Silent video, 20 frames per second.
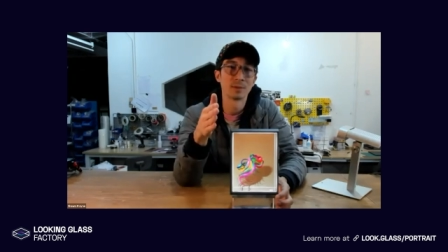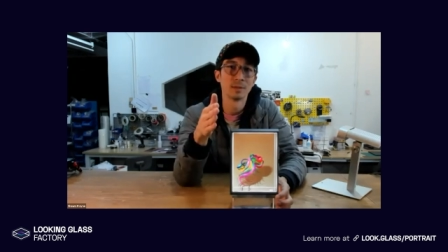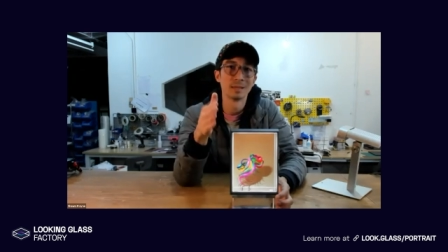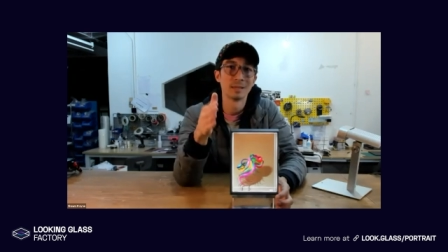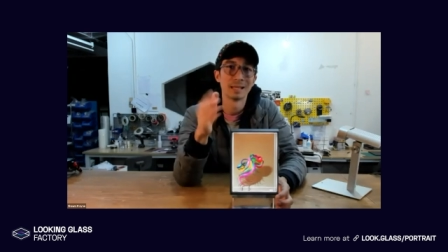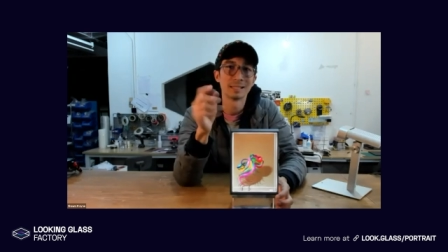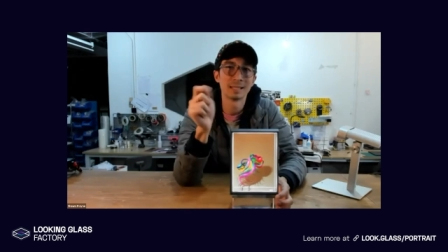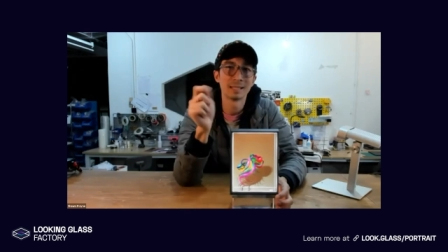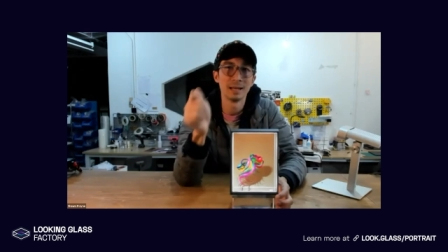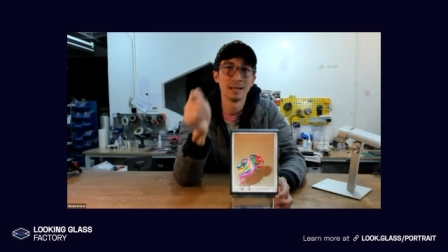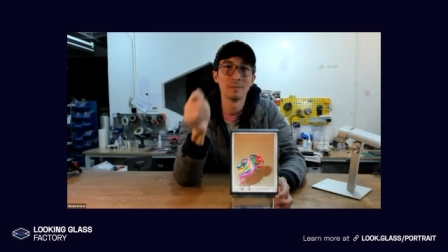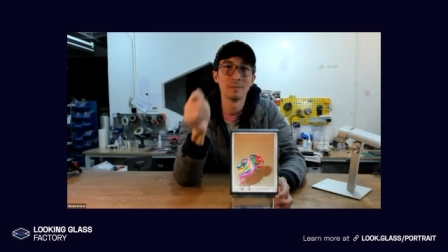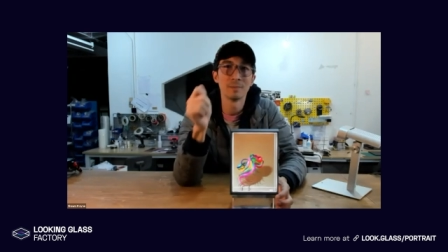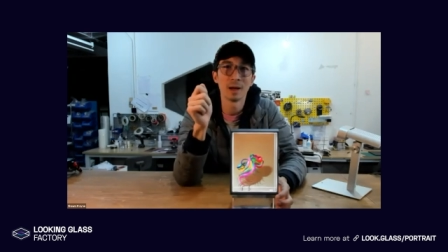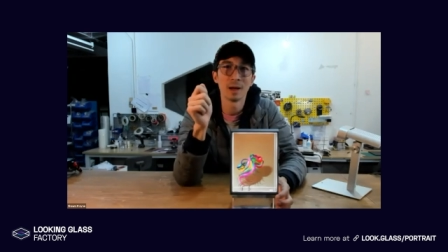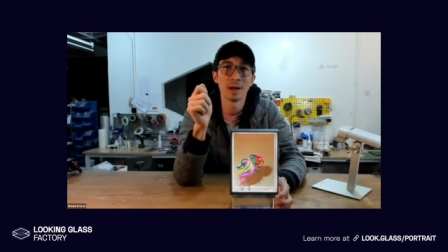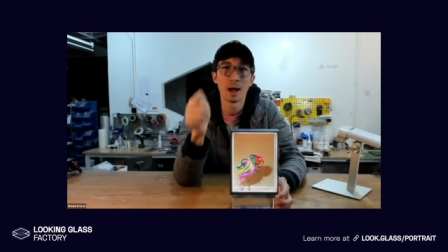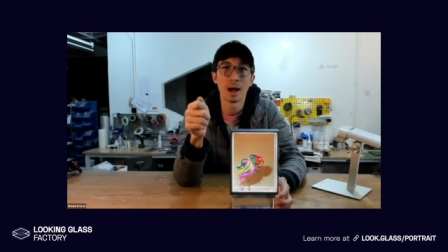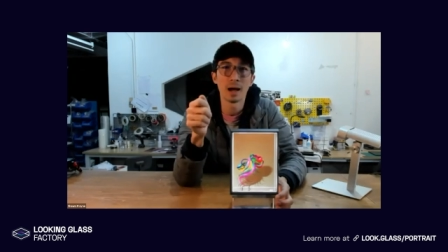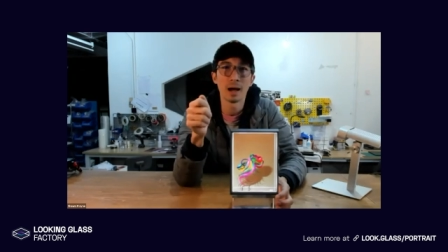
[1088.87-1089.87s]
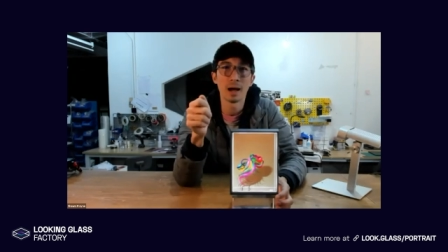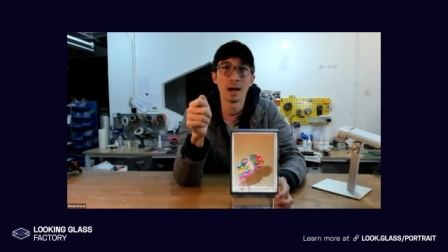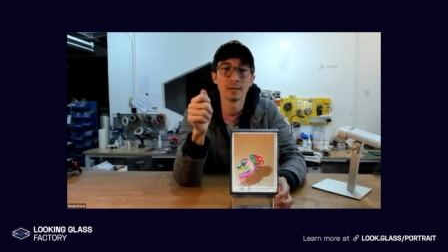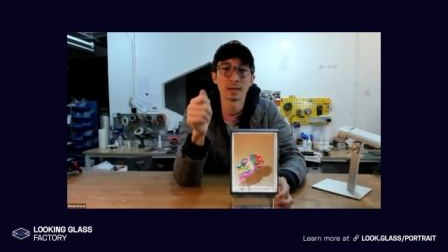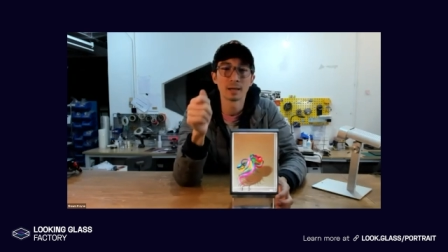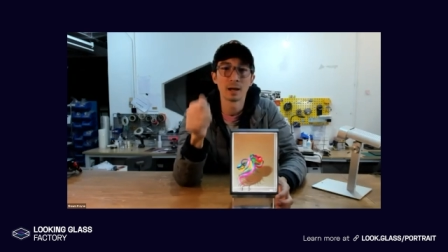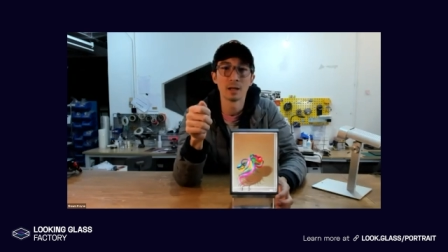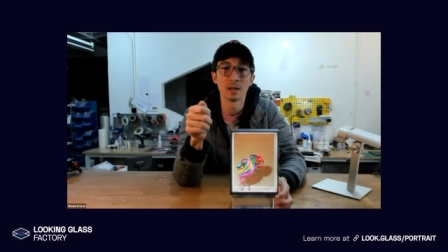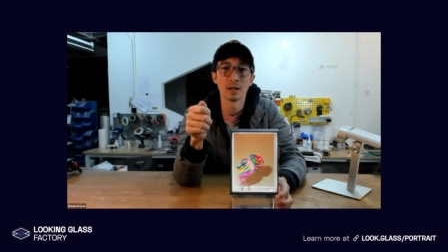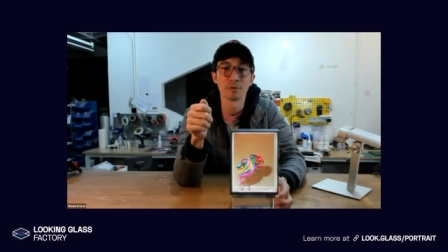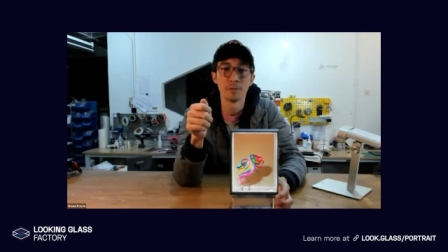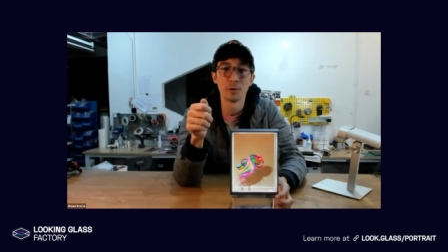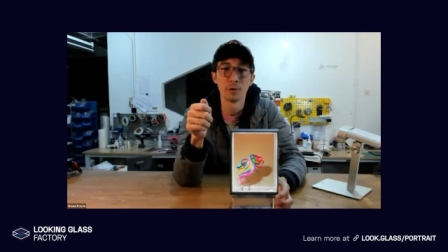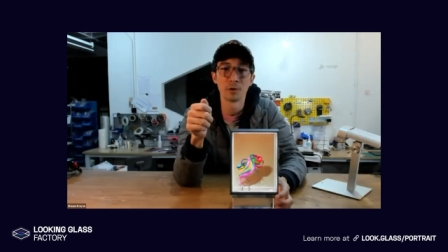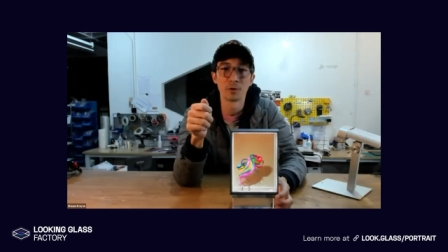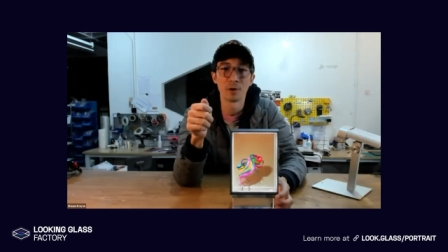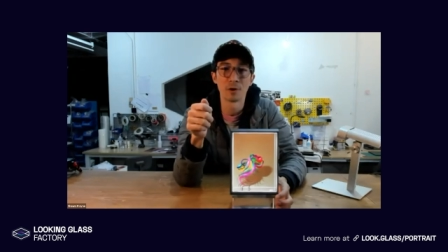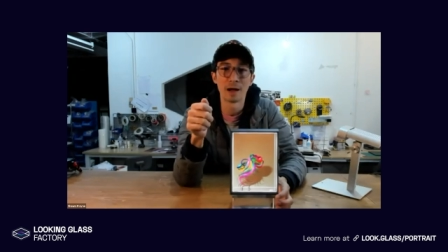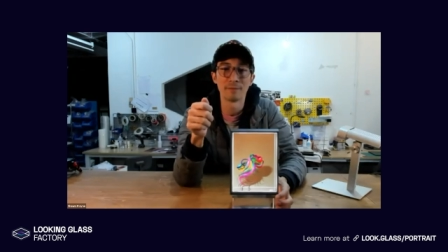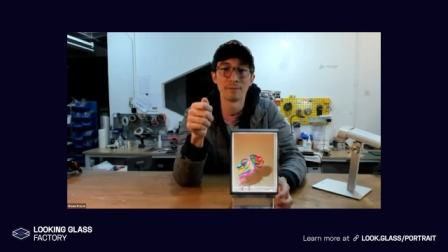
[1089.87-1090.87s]
that's hidden behind the color
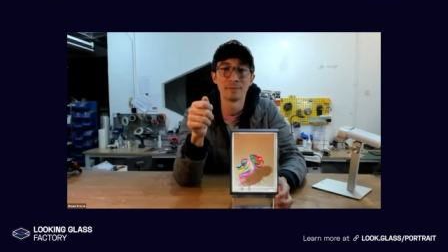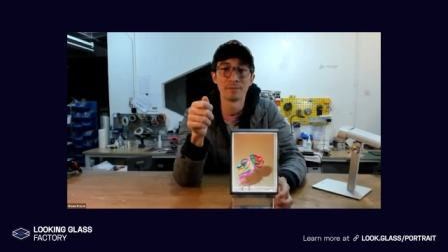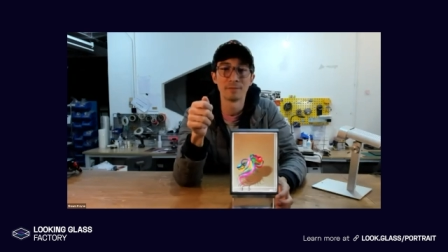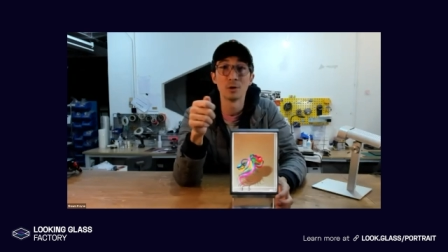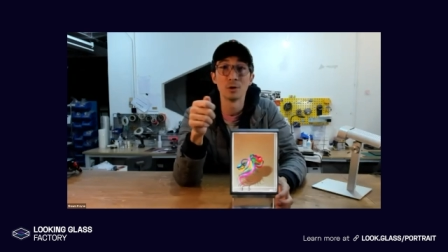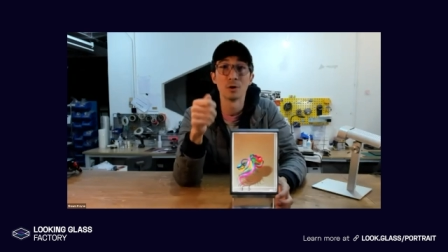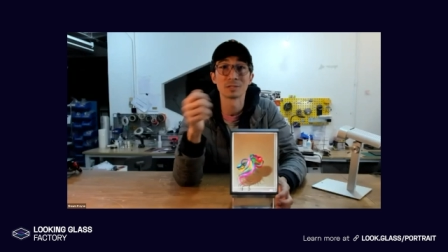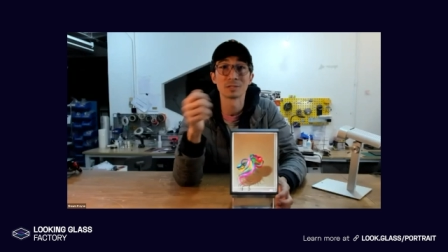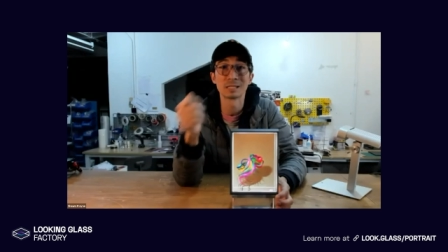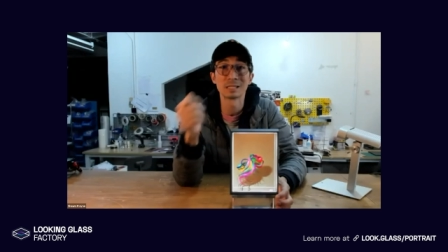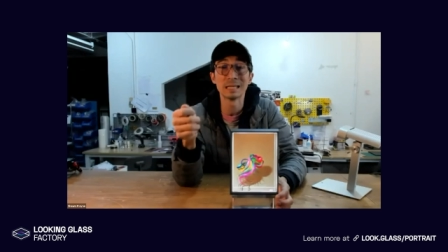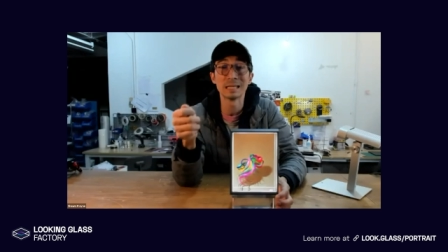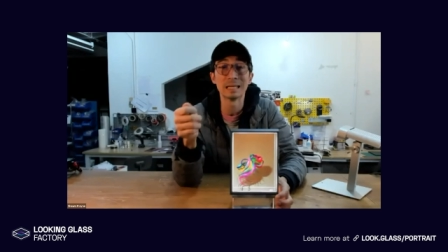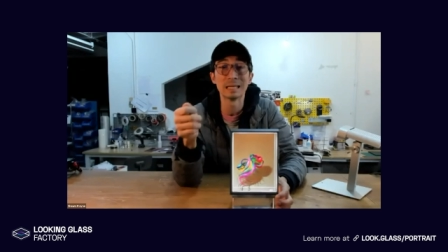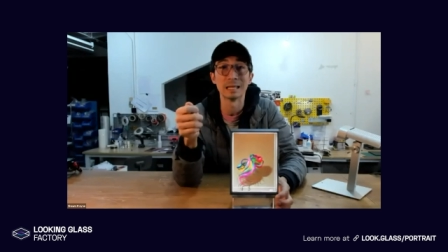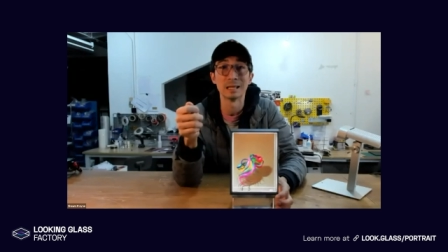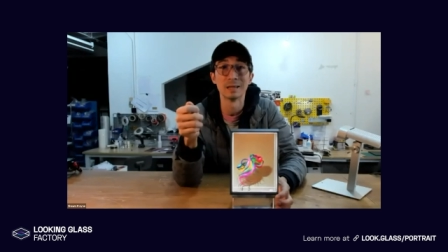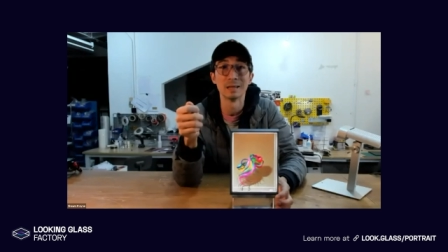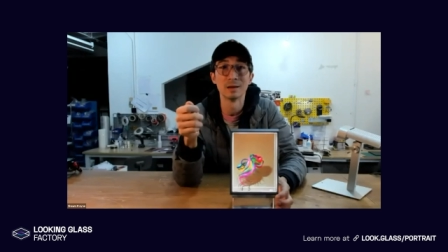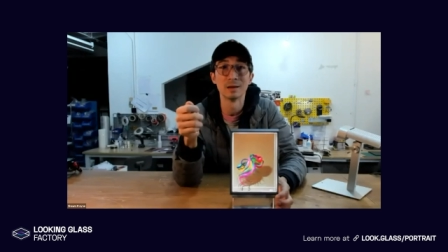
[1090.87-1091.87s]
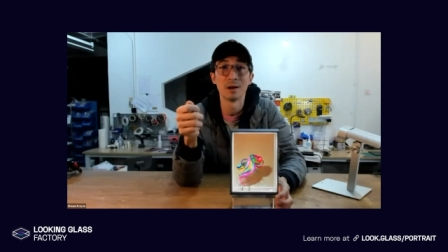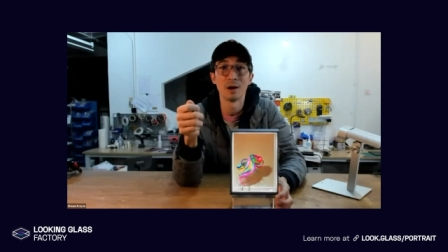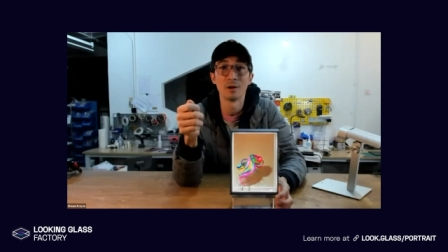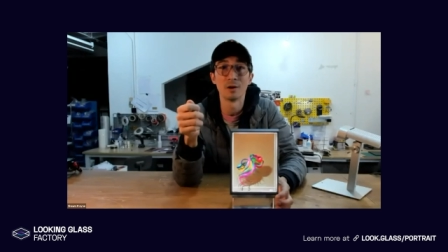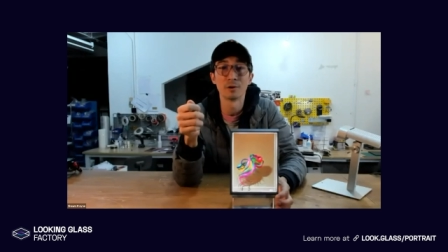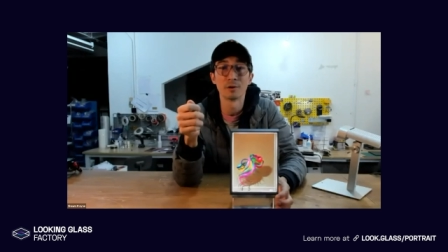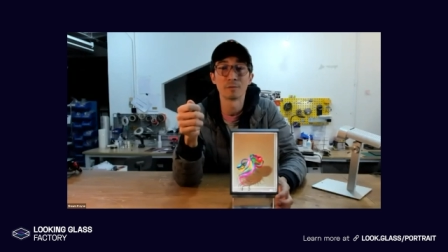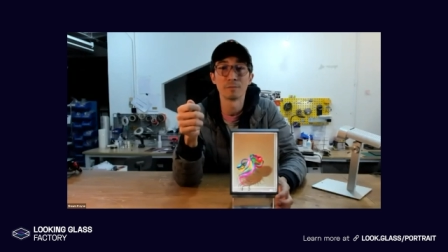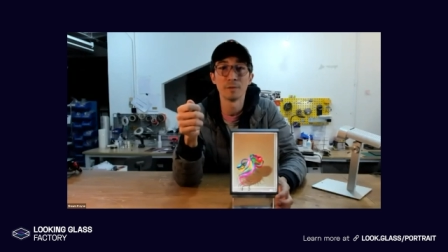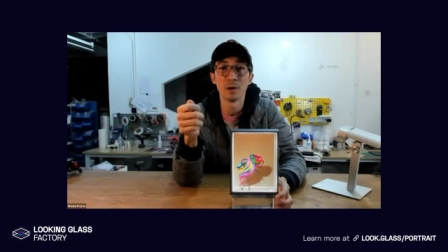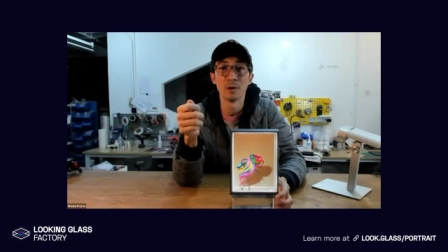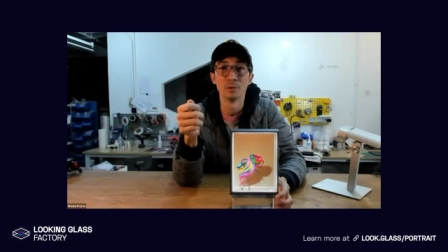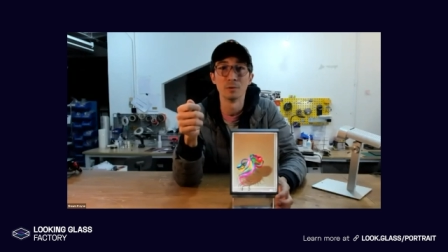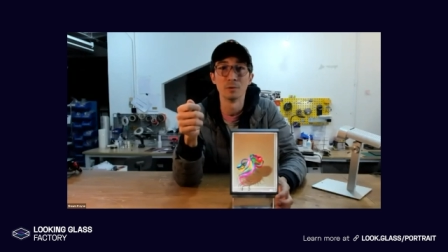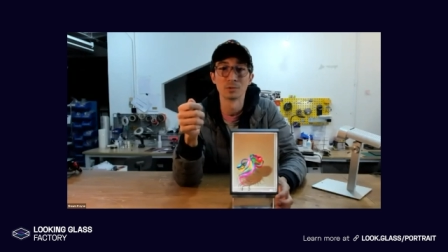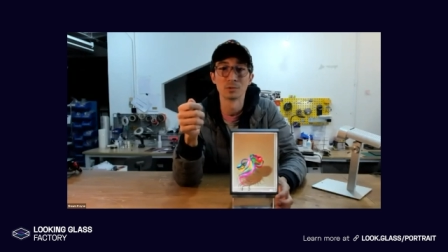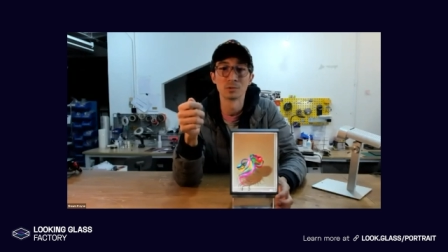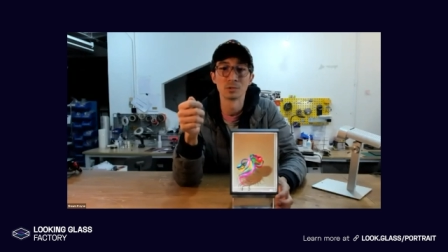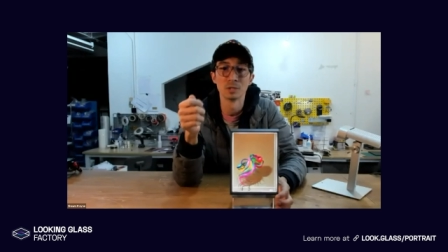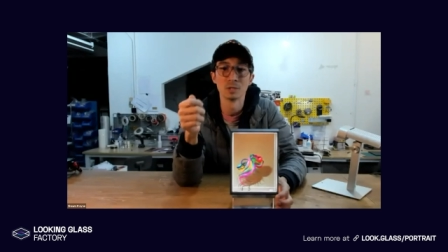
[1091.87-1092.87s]
photograph that you'll see on your
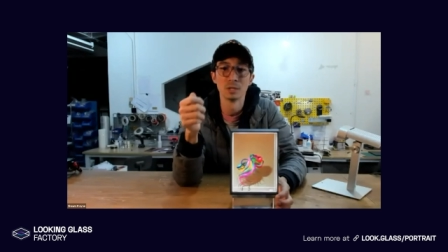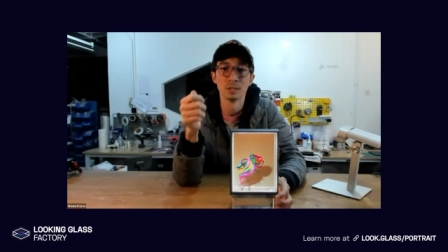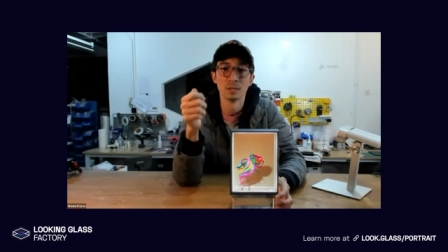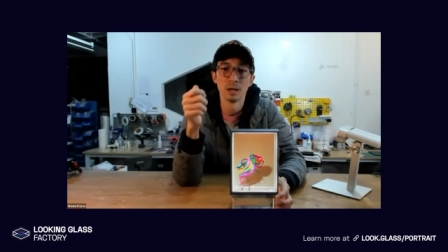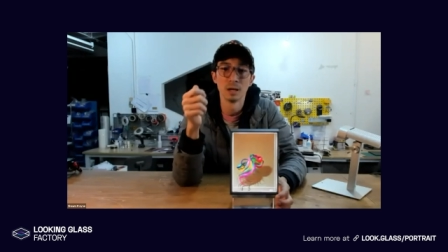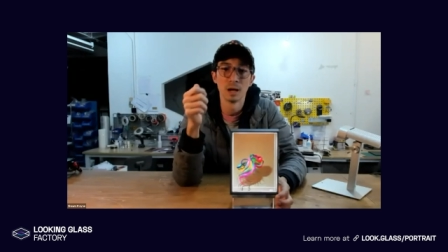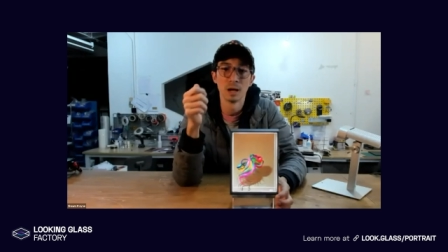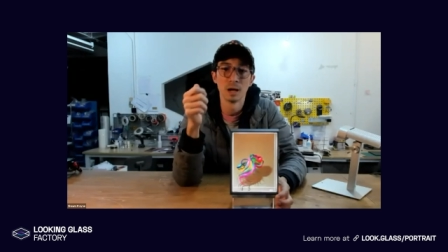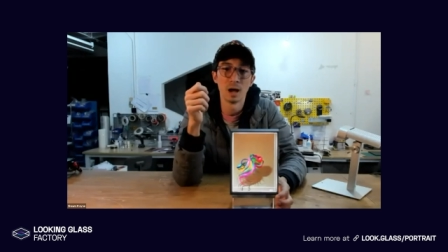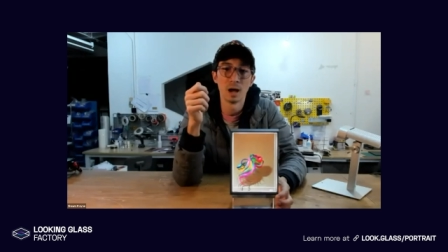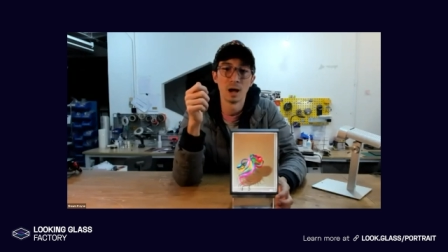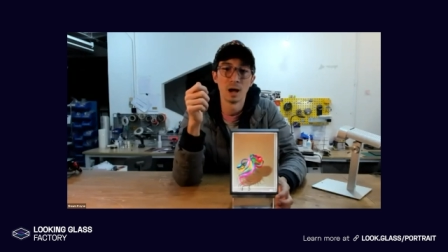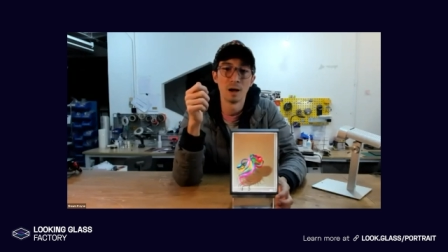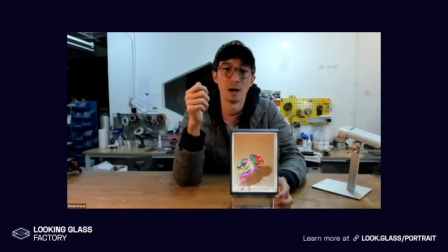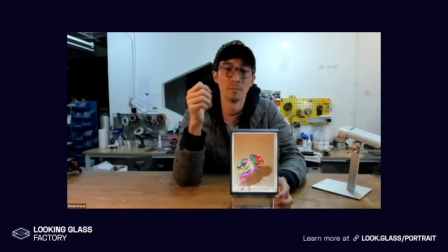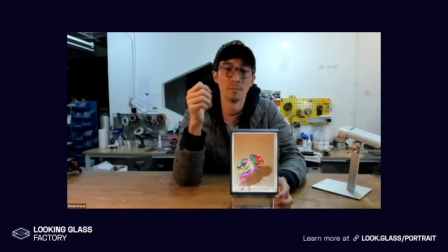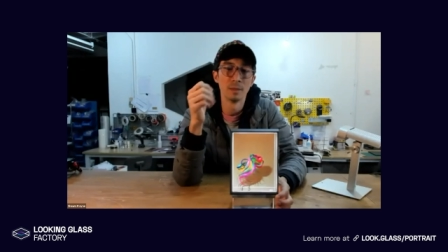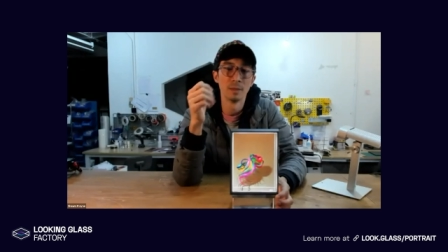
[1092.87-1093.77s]
phones. Um,